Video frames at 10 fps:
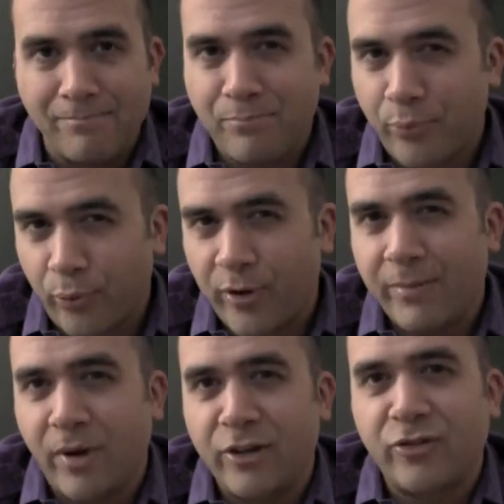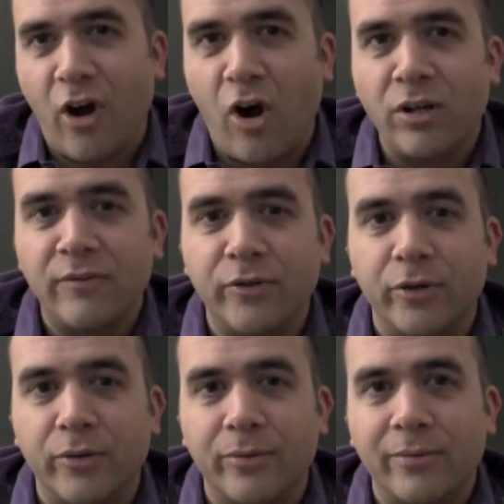Pretty much all of
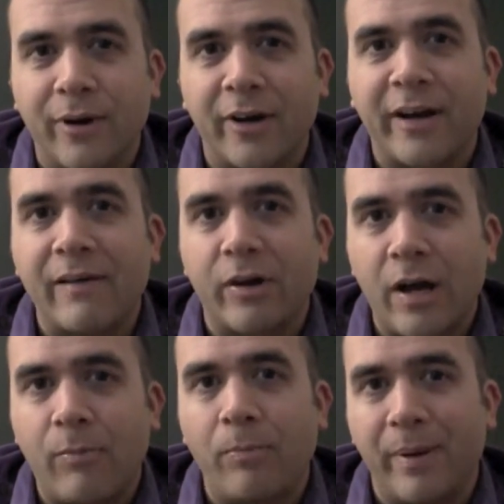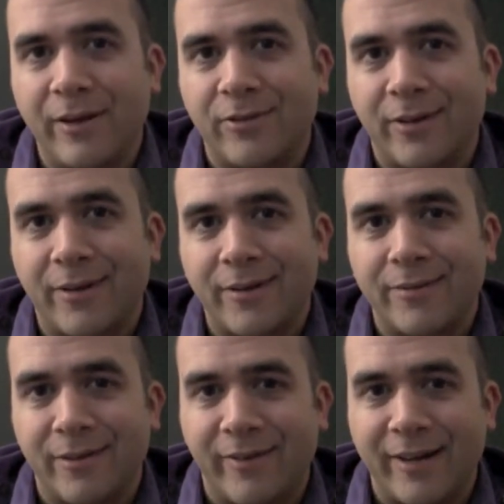you are going to have a couple basic
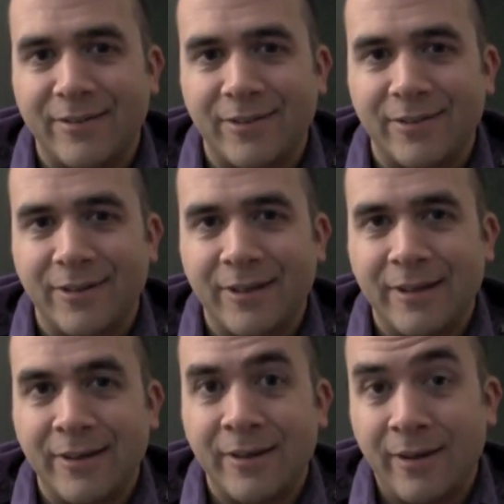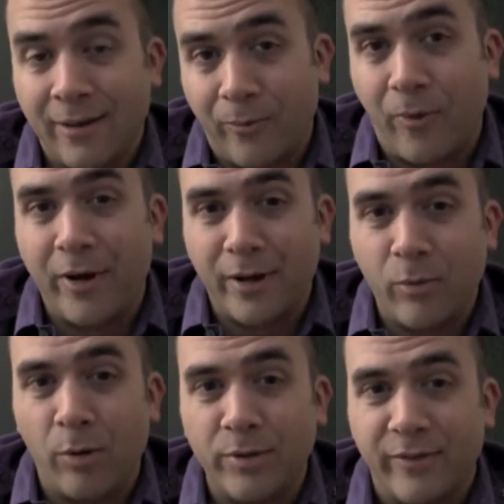devices. One, a
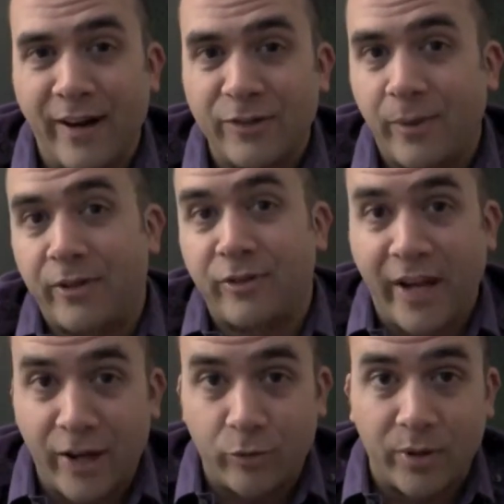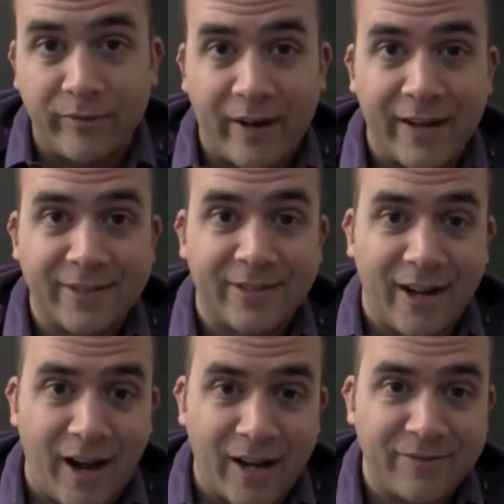mobile device, whether it's an Android device, an
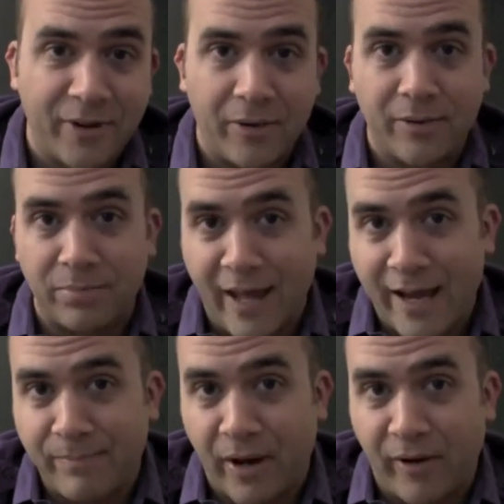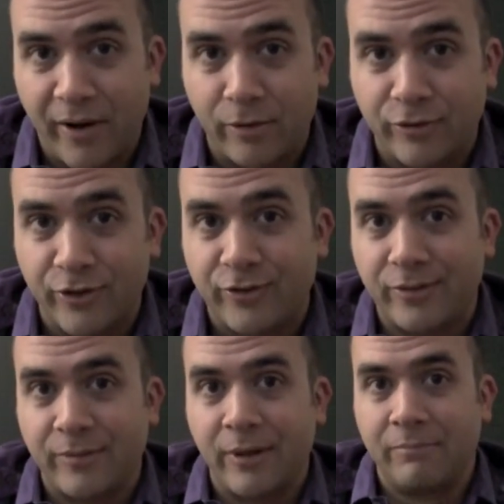iPhone, a BlackBerry, or just
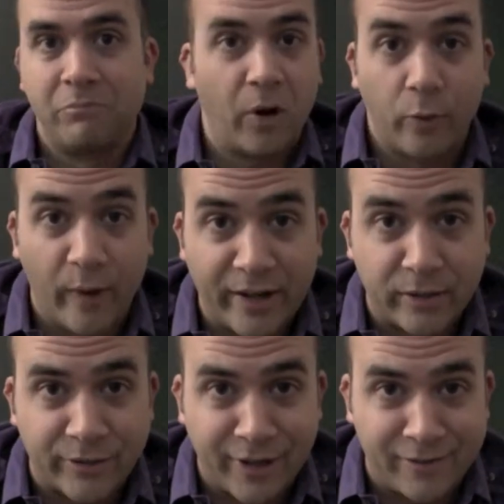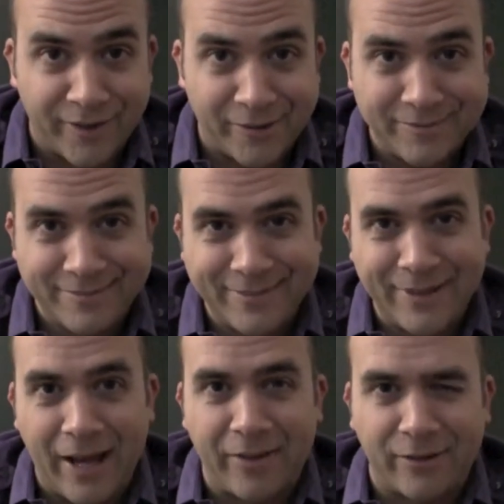a regular cell phone.
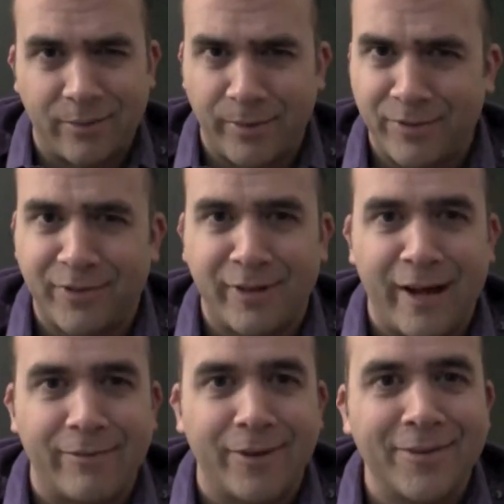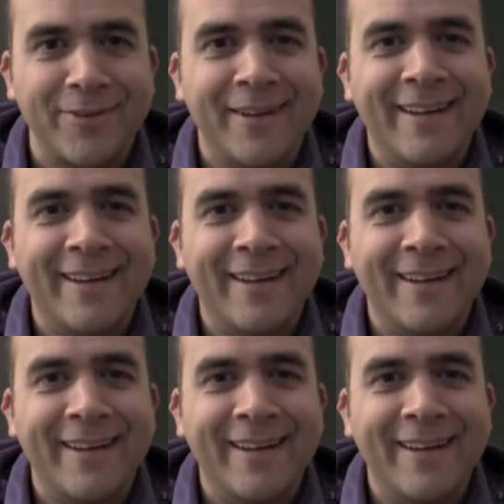I think some people still have those.